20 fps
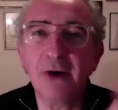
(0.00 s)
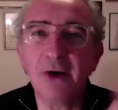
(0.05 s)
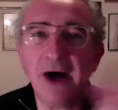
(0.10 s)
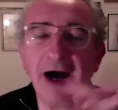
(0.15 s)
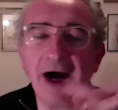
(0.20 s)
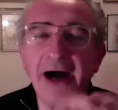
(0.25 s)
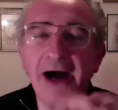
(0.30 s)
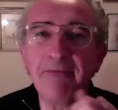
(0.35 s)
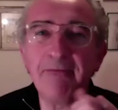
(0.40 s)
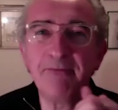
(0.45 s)

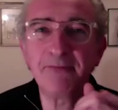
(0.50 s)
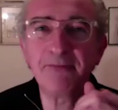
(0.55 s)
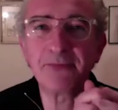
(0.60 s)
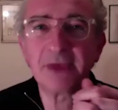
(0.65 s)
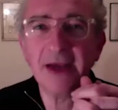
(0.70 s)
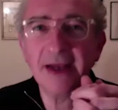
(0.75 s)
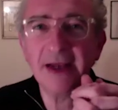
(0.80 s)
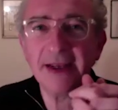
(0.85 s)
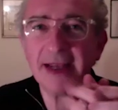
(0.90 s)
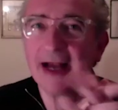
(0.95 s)
um,
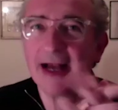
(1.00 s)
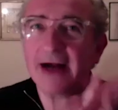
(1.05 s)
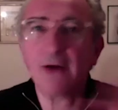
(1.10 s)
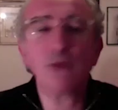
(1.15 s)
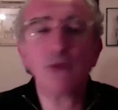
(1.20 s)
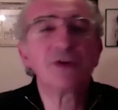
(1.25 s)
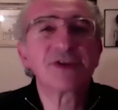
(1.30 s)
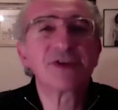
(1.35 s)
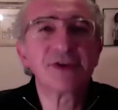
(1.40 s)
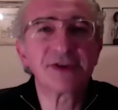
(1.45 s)
yeah,
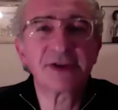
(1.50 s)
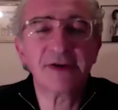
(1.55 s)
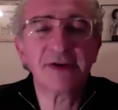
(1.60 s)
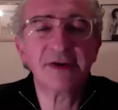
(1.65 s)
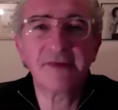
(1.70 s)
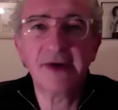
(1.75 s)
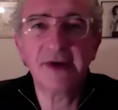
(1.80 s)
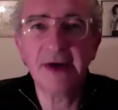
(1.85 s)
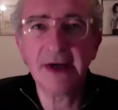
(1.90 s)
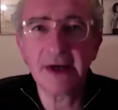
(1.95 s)
all sorts of,
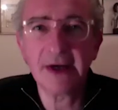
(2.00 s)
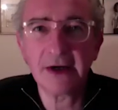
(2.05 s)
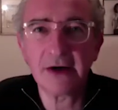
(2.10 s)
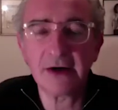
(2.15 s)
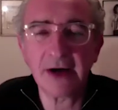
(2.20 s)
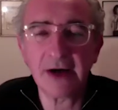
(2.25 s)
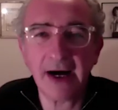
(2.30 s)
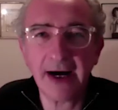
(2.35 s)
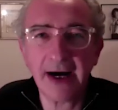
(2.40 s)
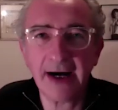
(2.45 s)

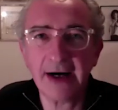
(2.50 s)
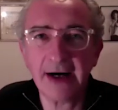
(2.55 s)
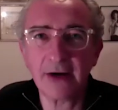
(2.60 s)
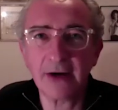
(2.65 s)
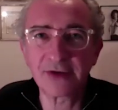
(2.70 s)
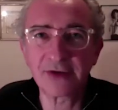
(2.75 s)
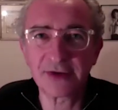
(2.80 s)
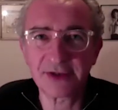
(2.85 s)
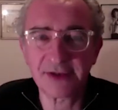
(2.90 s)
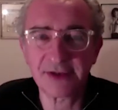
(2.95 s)
uh, all
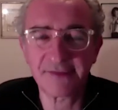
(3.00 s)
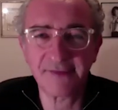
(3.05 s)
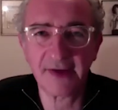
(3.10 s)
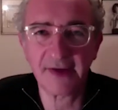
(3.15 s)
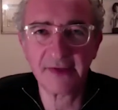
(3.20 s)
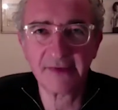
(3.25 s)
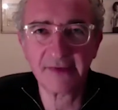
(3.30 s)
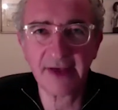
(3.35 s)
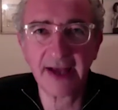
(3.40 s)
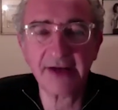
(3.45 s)
sorts of
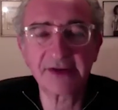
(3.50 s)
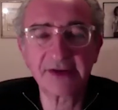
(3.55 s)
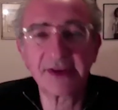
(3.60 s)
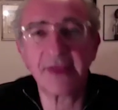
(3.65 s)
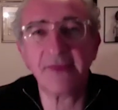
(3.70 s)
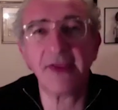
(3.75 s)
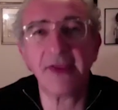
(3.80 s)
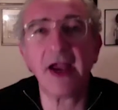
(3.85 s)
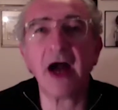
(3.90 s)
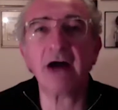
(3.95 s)
fun tales. The,
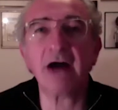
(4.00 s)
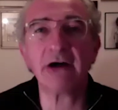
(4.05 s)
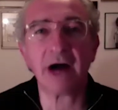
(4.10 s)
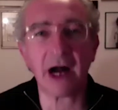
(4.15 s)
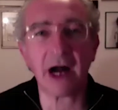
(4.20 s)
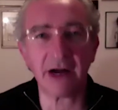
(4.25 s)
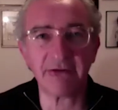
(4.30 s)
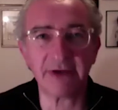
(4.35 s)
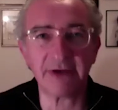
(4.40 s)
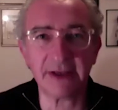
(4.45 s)
the
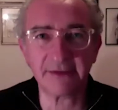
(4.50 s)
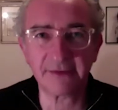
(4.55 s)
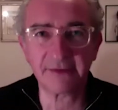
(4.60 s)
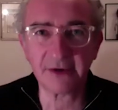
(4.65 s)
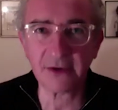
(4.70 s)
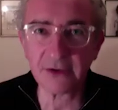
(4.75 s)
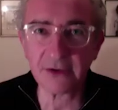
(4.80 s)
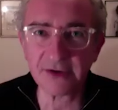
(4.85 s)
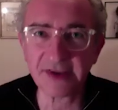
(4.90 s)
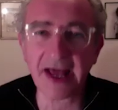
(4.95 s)
irony, of
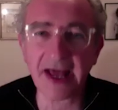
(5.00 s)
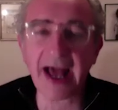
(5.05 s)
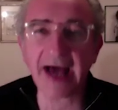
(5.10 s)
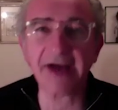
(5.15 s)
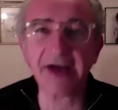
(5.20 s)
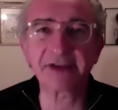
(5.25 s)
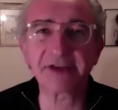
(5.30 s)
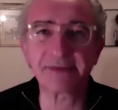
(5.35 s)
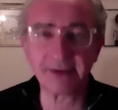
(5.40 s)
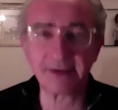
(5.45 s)
course,
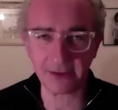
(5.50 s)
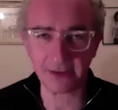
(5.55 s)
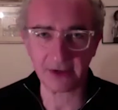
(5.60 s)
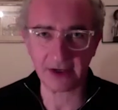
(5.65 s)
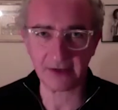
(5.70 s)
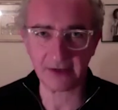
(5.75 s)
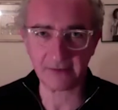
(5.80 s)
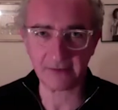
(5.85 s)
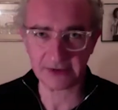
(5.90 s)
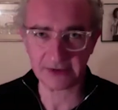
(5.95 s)
as my
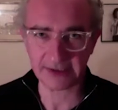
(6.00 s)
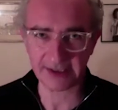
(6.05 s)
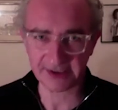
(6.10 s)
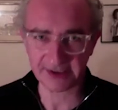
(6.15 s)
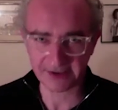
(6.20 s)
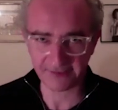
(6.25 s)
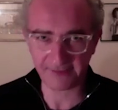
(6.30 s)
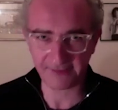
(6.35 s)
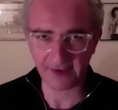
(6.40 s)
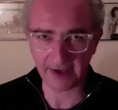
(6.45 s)
wife will
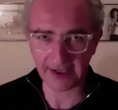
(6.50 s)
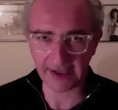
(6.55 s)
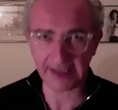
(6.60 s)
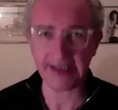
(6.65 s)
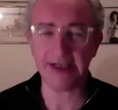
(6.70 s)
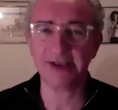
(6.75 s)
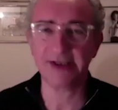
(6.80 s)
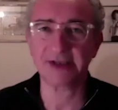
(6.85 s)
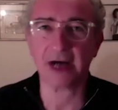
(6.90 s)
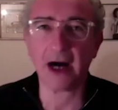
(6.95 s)
testify,
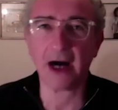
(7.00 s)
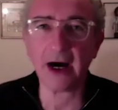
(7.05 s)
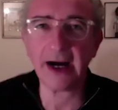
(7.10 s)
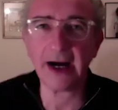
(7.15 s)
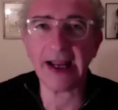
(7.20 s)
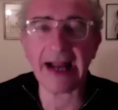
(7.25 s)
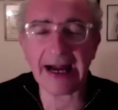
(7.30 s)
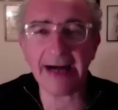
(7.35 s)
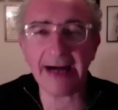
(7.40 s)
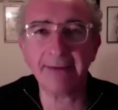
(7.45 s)
is
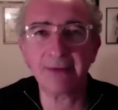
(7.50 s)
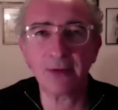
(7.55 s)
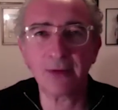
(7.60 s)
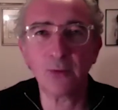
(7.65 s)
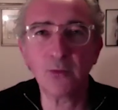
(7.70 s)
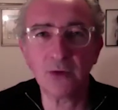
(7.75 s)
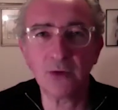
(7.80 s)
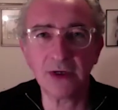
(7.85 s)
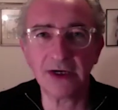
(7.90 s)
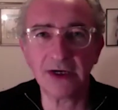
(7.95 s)
I am the
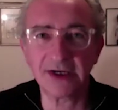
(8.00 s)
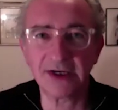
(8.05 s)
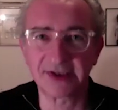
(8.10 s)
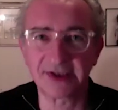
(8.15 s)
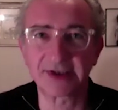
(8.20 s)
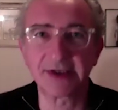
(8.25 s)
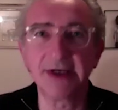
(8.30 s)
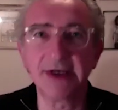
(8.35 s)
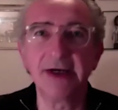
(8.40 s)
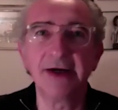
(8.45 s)

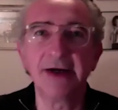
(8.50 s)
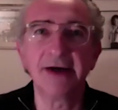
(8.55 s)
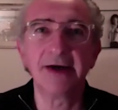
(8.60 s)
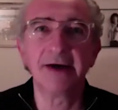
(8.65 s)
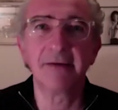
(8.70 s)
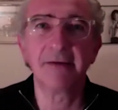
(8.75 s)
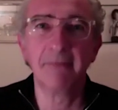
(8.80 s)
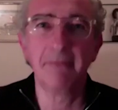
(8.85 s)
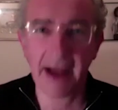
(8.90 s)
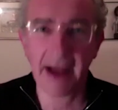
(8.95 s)
worst
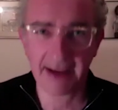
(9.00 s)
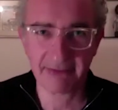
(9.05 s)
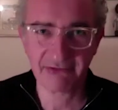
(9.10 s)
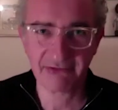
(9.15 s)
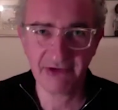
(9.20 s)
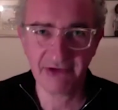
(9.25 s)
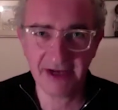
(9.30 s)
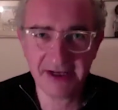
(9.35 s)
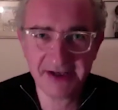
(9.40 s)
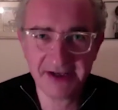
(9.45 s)
map
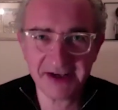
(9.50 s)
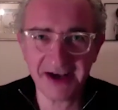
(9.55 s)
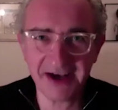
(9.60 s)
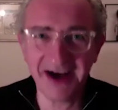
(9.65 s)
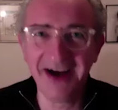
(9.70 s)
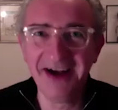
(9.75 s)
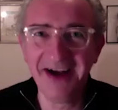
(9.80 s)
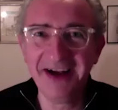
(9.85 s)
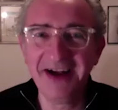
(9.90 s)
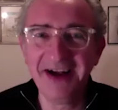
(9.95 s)

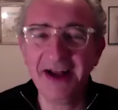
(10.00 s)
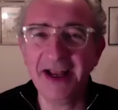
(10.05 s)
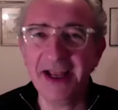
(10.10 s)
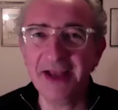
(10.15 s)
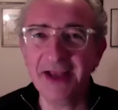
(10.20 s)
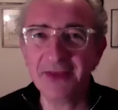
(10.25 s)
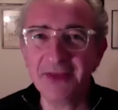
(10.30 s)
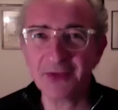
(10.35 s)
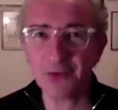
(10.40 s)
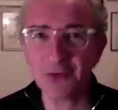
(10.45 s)
reader
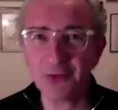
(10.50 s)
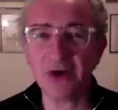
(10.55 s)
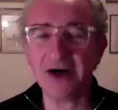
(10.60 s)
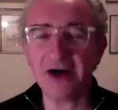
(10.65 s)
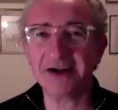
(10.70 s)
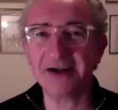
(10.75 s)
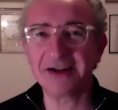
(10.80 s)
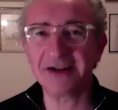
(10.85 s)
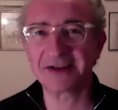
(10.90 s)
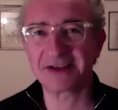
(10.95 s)
in the
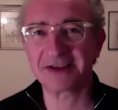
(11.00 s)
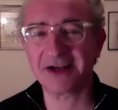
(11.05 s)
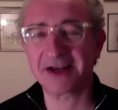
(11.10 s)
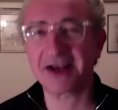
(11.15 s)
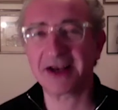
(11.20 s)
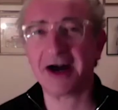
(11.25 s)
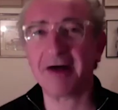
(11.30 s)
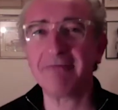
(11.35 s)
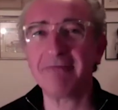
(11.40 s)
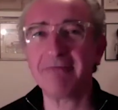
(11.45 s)
world. And
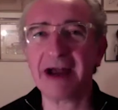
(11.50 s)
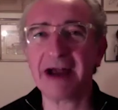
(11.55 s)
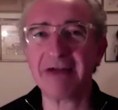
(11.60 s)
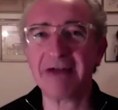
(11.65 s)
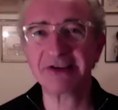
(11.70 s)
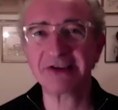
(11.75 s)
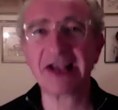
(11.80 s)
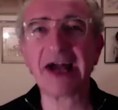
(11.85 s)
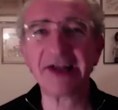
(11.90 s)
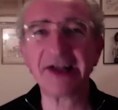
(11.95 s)
our
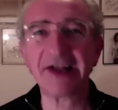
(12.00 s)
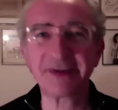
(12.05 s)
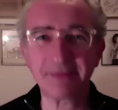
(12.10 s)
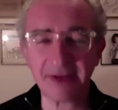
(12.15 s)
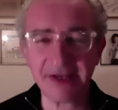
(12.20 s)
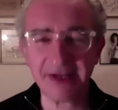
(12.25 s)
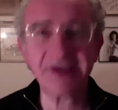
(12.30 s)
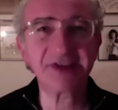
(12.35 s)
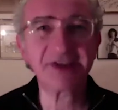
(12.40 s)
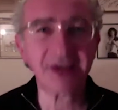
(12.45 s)
marriage has
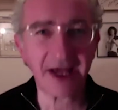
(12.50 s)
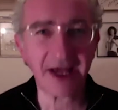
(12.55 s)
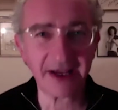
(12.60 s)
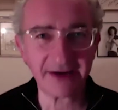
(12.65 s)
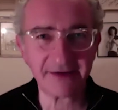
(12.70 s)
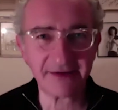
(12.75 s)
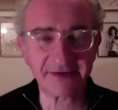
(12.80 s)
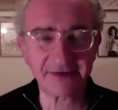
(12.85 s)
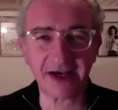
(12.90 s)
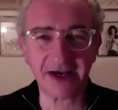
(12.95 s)
been
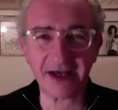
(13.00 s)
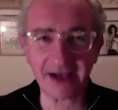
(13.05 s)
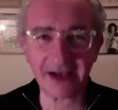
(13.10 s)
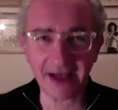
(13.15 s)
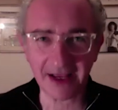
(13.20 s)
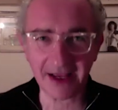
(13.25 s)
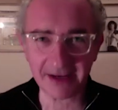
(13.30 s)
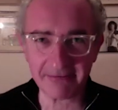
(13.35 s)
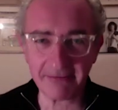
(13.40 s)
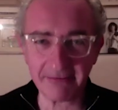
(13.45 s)
saved, uh,
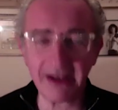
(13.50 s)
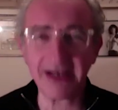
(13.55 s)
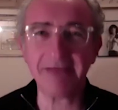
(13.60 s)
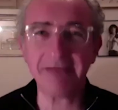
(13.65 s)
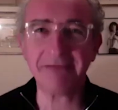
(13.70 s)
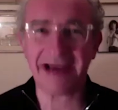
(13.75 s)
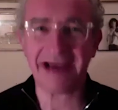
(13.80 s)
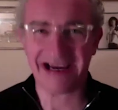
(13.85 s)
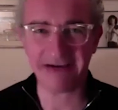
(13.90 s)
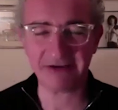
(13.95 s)
like many
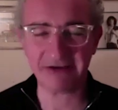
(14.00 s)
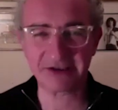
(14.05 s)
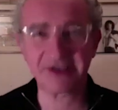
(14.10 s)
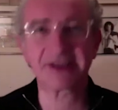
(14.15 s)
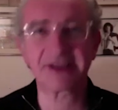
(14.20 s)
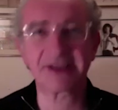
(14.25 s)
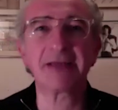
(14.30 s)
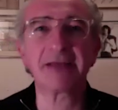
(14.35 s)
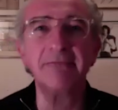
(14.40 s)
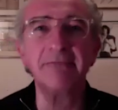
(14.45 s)

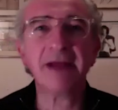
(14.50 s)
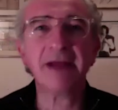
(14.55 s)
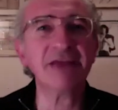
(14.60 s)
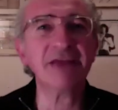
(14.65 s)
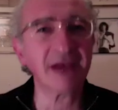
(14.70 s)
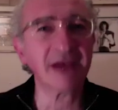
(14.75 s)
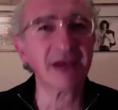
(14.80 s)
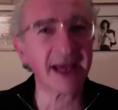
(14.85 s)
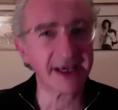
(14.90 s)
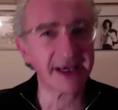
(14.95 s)
marriages, like many
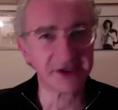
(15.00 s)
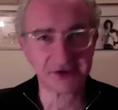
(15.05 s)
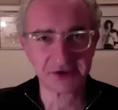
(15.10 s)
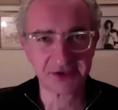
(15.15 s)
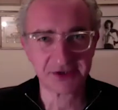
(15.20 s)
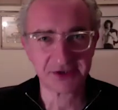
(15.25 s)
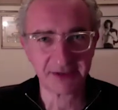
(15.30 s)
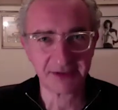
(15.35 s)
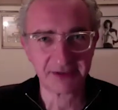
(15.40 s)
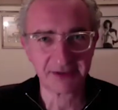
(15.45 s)

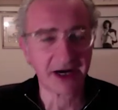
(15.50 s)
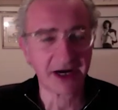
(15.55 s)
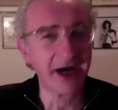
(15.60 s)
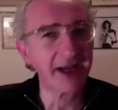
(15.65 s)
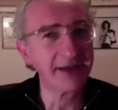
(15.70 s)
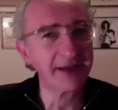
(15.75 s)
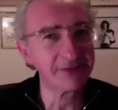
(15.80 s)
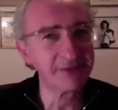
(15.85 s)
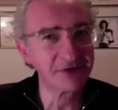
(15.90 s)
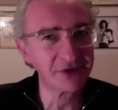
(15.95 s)
relationships, I
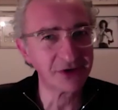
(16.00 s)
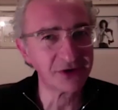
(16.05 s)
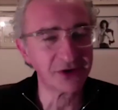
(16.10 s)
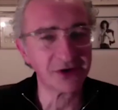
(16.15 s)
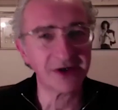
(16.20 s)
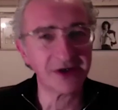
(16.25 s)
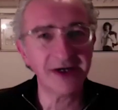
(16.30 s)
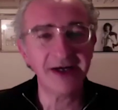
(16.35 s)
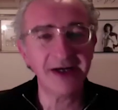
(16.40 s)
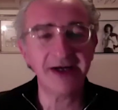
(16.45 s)
am
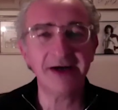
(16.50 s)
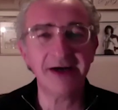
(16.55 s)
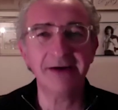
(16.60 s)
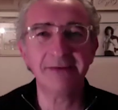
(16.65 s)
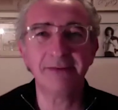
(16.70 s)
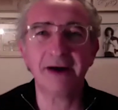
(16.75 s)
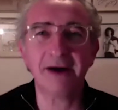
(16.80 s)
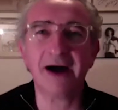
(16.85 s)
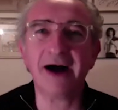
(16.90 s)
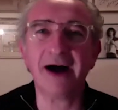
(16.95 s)
sure,
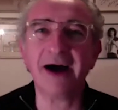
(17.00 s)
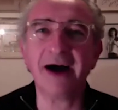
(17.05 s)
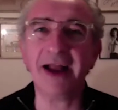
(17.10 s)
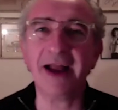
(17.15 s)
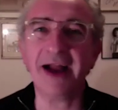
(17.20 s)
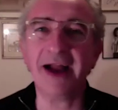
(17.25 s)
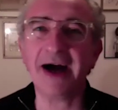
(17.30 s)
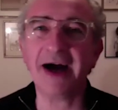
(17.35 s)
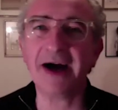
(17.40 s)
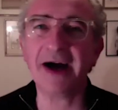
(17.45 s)

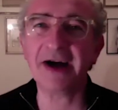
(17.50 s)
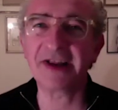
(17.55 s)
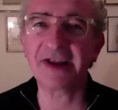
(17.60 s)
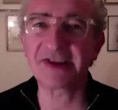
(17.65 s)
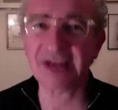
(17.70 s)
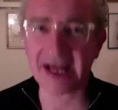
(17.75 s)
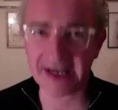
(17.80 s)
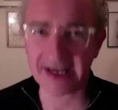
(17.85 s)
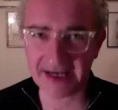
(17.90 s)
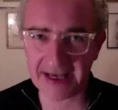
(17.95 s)
by uh,
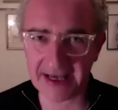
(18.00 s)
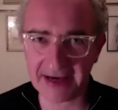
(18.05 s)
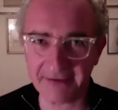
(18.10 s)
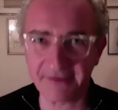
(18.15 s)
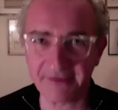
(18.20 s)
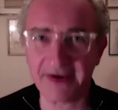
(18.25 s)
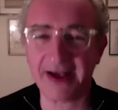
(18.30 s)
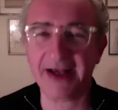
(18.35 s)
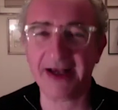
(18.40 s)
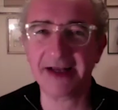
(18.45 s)
sat-nav
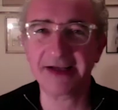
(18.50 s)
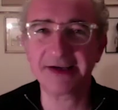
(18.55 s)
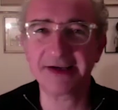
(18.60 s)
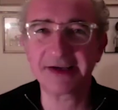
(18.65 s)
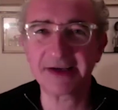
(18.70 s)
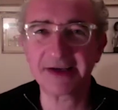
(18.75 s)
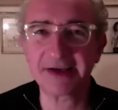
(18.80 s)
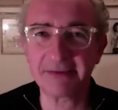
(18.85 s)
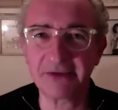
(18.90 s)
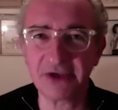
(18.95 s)
and
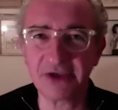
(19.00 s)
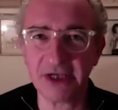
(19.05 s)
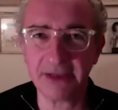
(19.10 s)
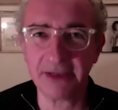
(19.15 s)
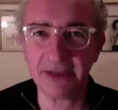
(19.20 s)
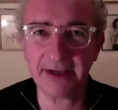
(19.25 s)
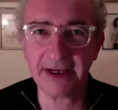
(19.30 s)
um, G P